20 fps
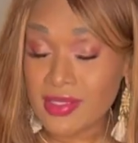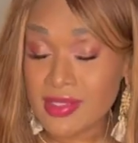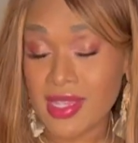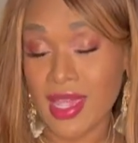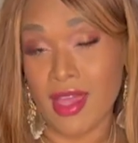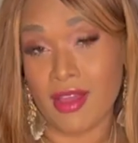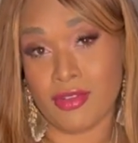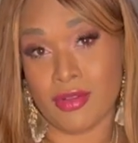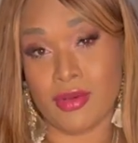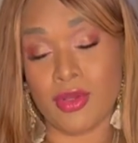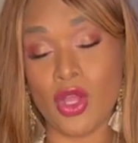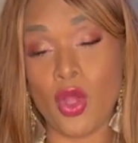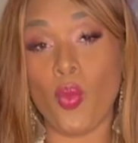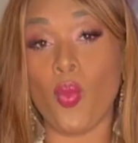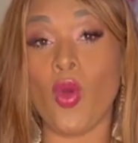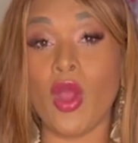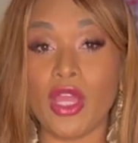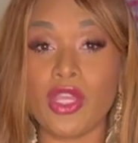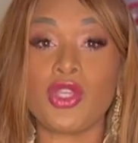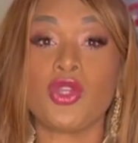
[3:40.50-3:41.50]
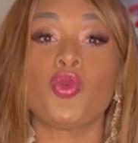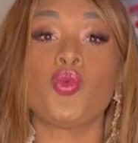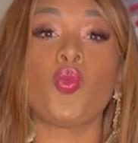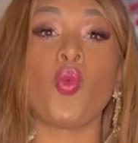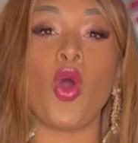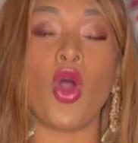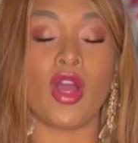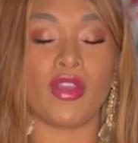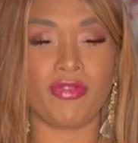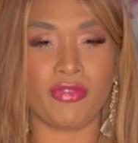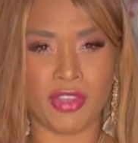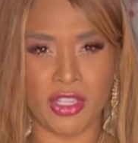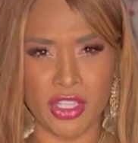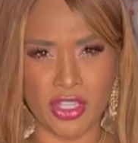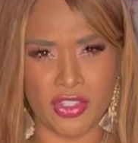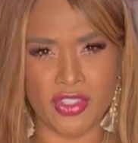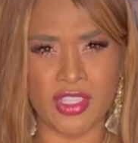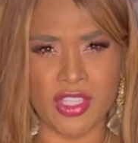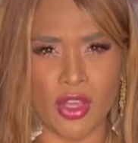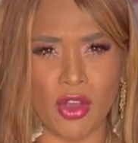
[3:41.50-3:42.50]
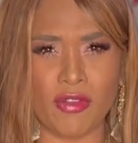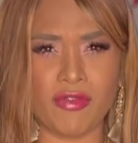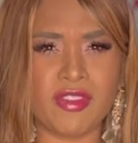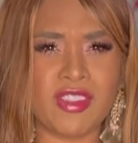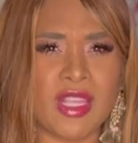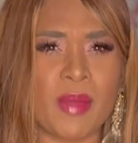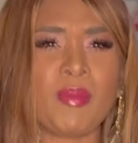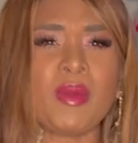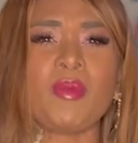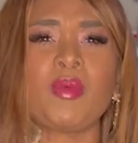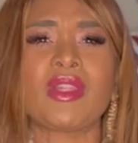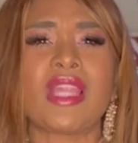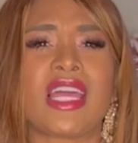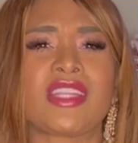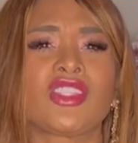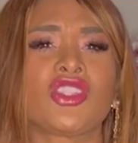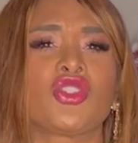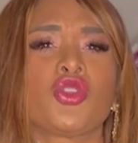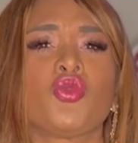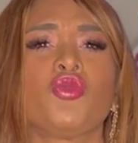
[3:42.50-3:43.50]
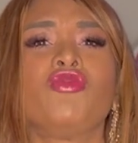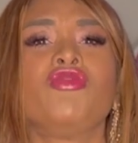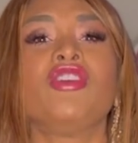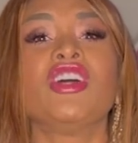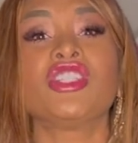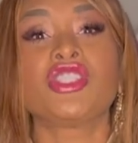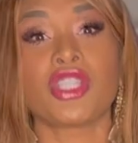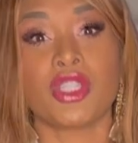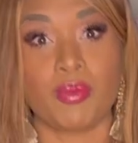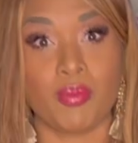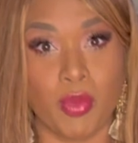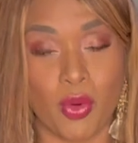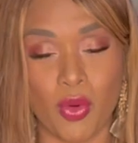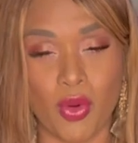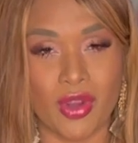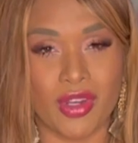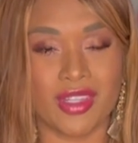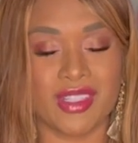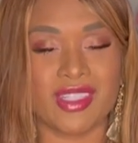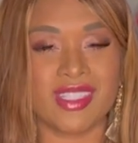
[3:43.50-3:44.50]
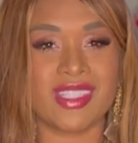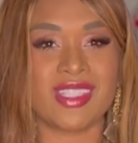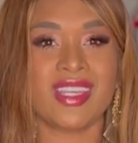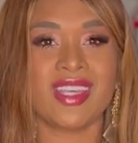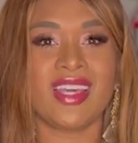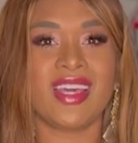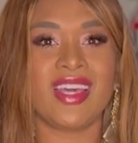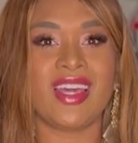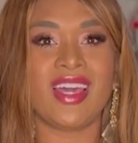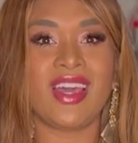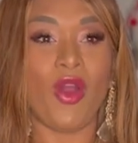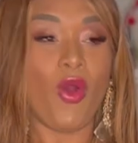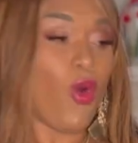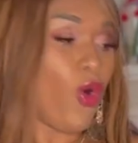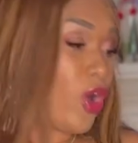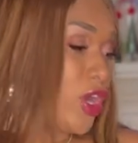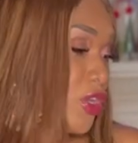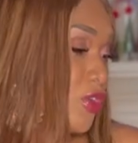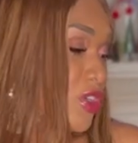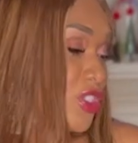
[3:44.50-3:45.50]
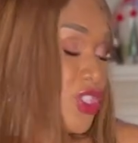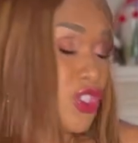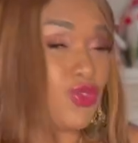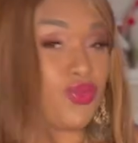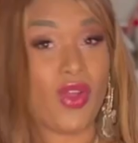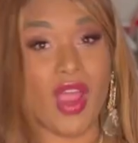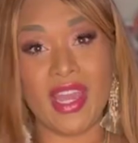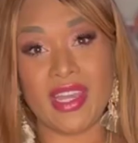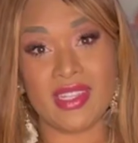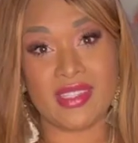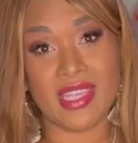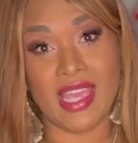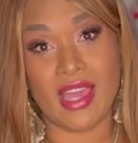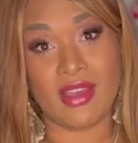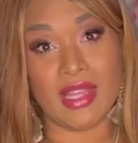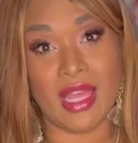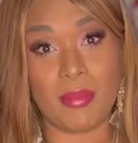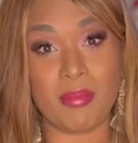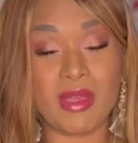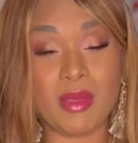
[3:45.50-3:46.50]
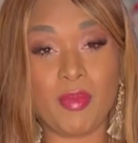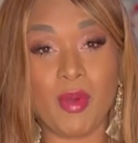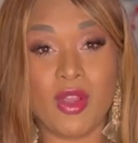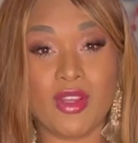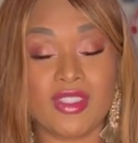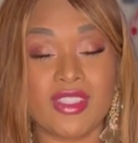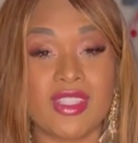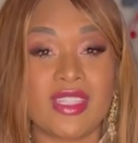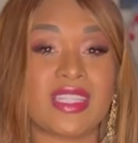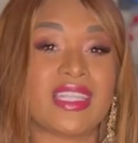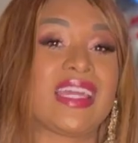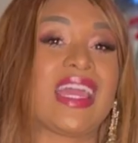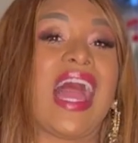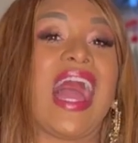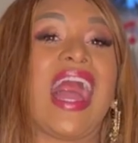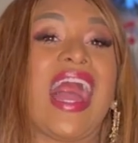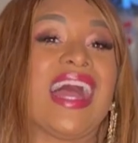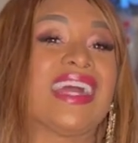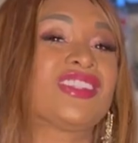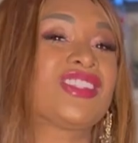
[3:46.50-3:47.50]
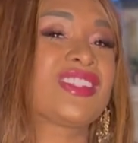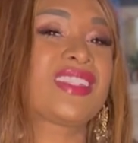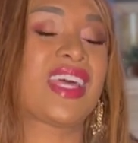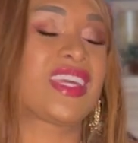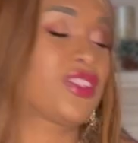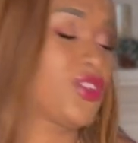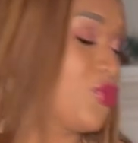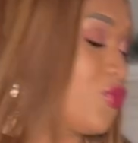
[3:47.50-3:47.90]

down what you want for yourself, some people like to do vision boards. Or you could just write it down. Like me personally, I just like to